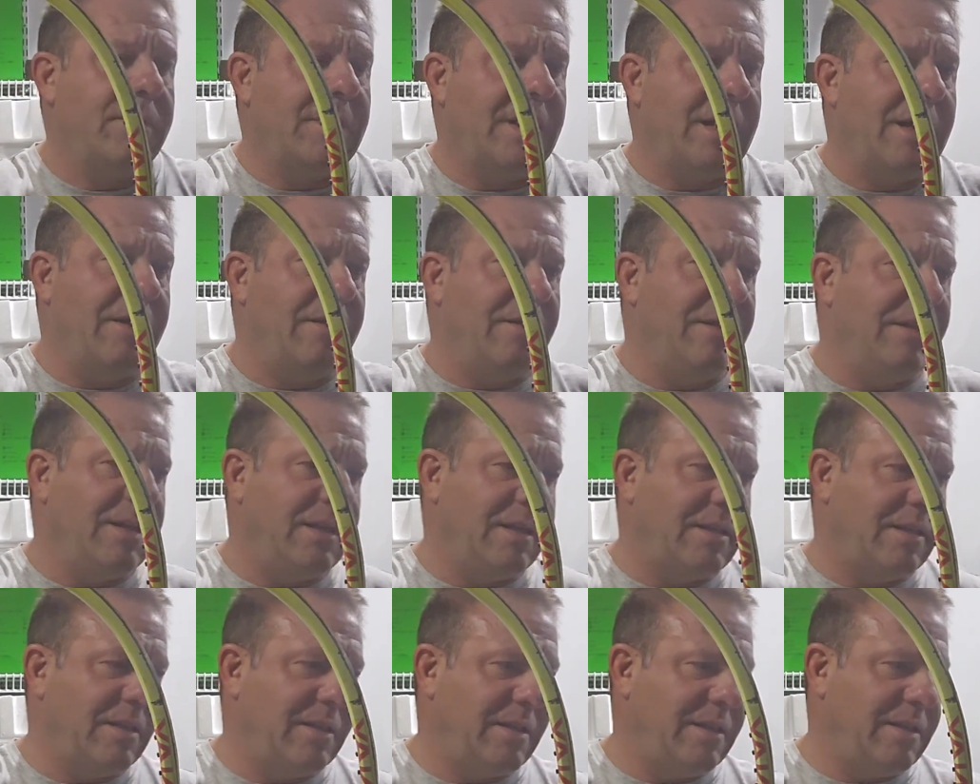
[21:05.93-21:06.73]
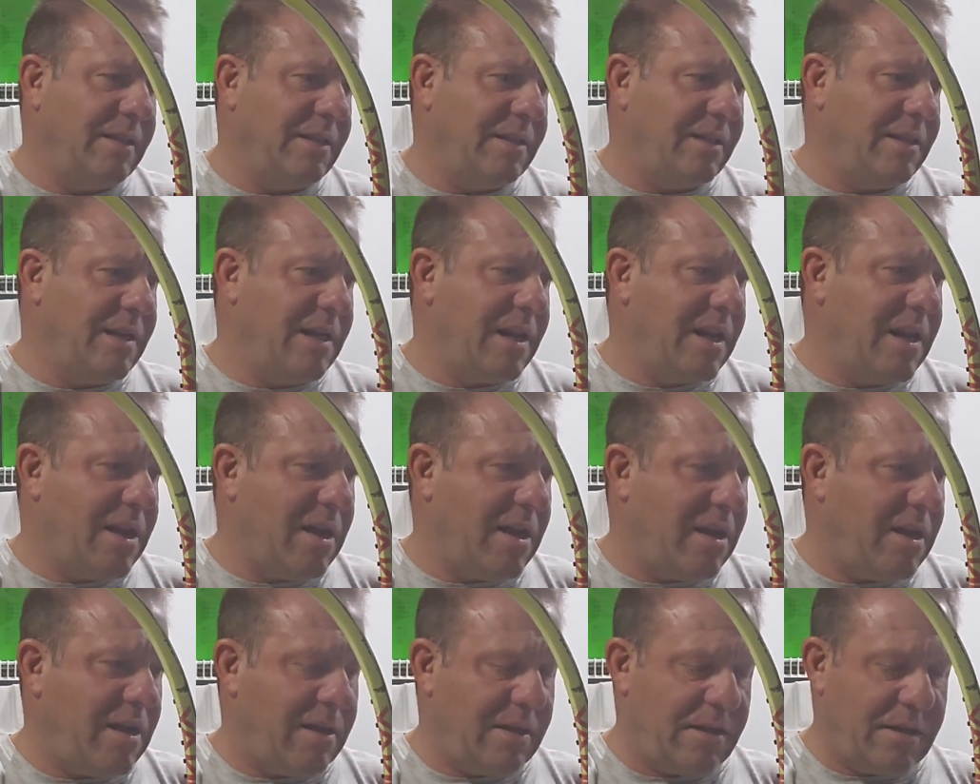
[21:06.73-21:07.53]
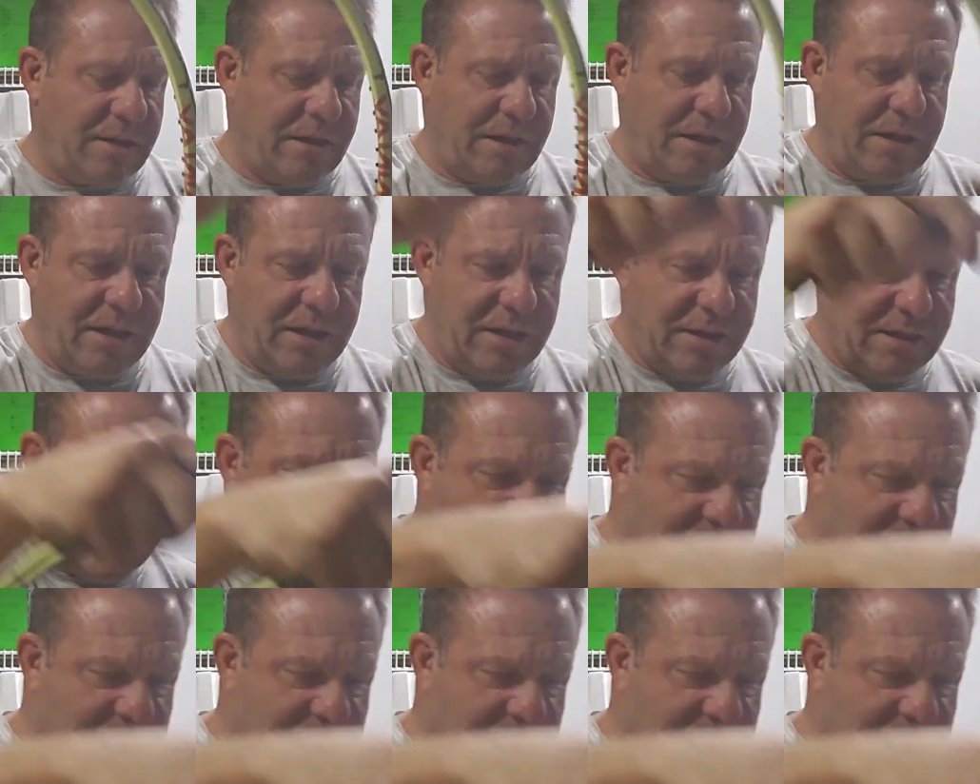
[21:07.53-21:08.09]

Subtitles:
And this does not, it is